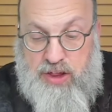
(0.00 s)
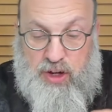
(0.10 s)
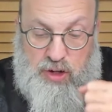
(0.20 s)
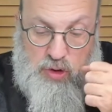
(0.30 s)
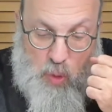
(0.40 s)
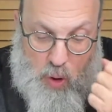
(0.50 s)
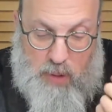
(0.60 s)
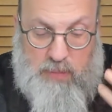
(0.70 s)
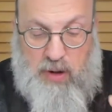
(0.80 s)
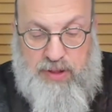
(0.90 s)

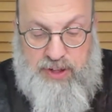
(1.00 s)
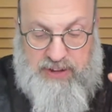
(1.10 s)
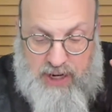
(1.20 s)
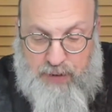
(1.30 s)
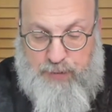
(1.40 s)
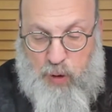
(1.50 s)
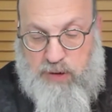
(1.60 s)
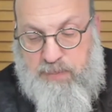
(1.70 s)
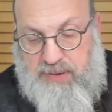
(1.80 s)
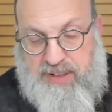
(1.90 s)
normal, the
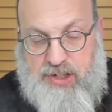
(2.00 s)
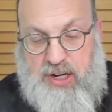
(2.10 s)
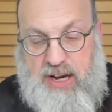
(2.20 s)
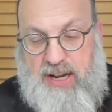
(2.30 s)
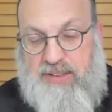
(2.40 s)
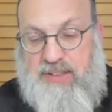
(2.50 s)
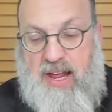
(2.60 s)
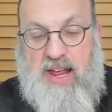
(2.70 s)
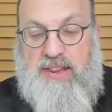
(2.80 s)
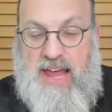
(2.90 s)
default position is
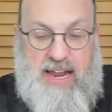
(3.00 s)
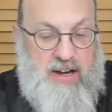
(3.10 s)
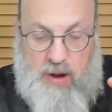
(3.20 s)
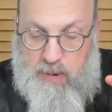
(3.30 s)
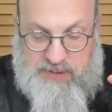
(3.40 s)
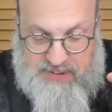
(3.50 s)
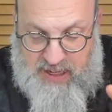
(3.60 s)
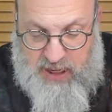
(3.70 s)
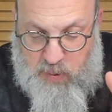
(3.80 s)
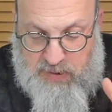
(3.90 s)
that a
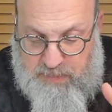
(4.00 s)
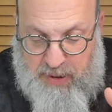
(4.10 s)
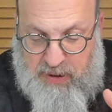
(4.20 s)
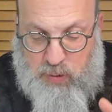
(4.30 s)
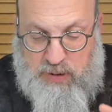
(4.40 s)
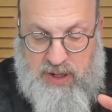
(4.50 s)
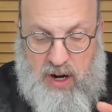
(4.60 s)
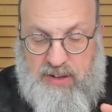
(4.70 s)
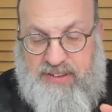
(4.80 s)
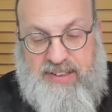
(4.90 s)
city was built with the
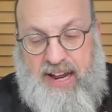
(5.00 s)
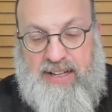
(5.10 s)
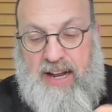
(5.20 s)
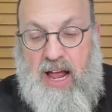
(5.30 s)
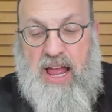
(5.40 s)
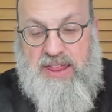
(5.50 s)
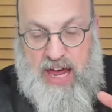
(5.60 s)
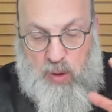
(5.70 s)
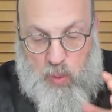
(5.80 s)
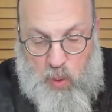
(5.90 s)
understanding
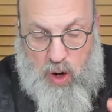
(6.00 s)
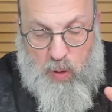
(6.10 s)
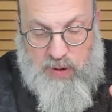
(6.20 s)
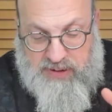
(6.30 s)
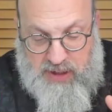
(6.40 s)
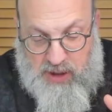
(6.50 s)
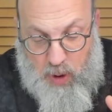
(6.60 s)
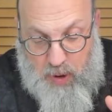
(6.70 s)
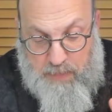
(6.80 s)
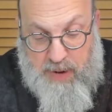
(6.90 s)
that a wall was going to
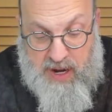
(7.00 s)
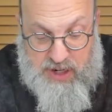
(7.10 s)
go up.